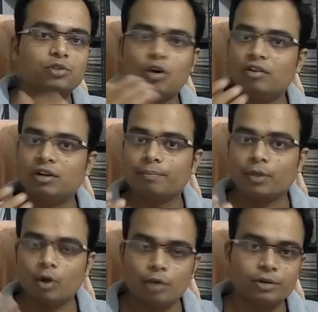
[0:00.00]
solved
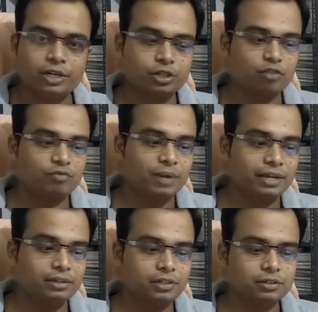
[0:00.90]
on projection of
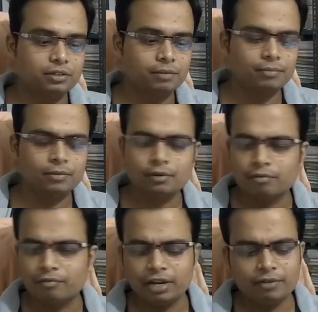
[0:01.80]
planes is
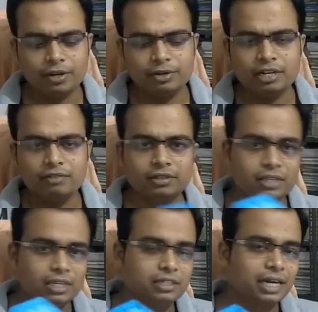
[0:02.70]
whenever you deal with
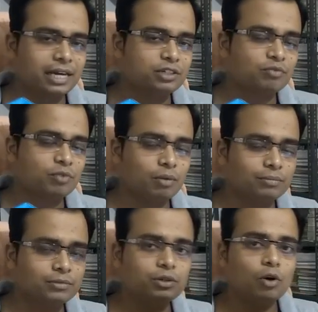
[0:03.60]
these kinds of
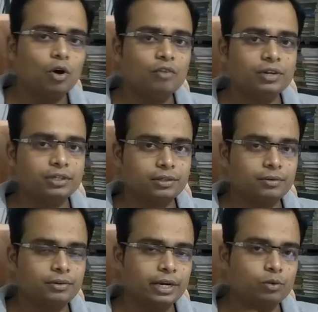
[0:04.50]
problems, you always
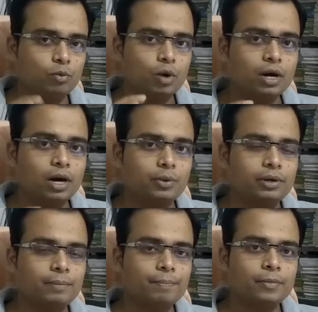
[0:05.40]
try to work
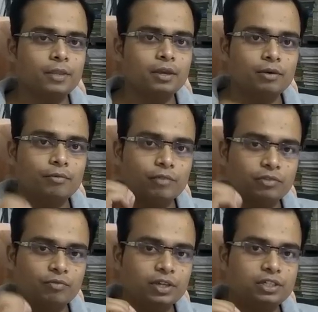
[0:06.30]
out
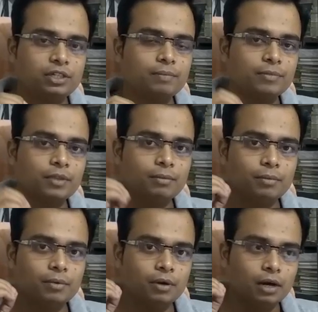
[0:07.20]
with which
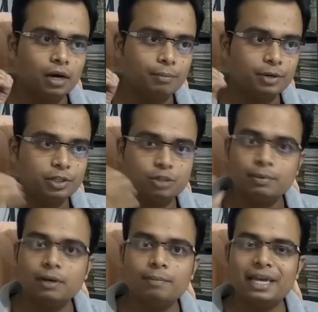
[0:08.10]
uh,
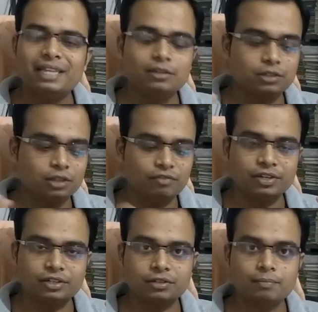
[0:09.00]
principal plane the
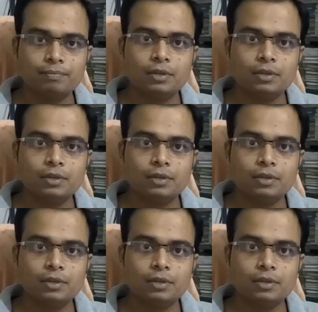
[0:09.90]
surface